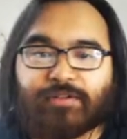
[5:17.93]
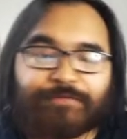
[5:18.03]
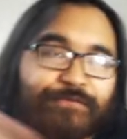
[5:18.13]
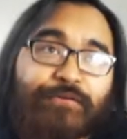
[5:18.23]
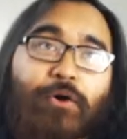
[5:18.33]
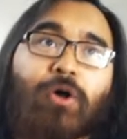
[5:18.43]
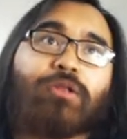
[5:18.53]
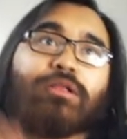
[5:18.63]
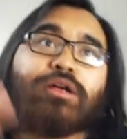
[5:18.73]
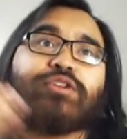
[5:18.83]

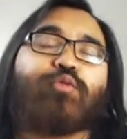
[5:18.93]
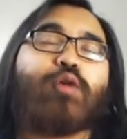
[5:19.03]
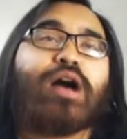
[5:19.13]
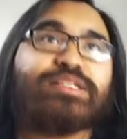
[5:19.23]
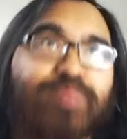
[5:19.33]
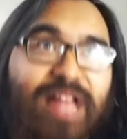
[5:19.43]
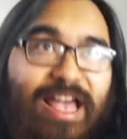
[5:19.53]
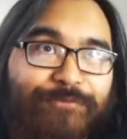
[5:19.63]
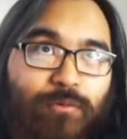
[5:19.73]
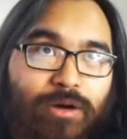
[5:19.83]
Full
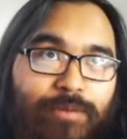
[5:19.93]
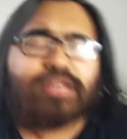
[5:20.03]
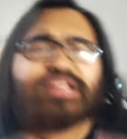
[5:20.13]
cross-platform.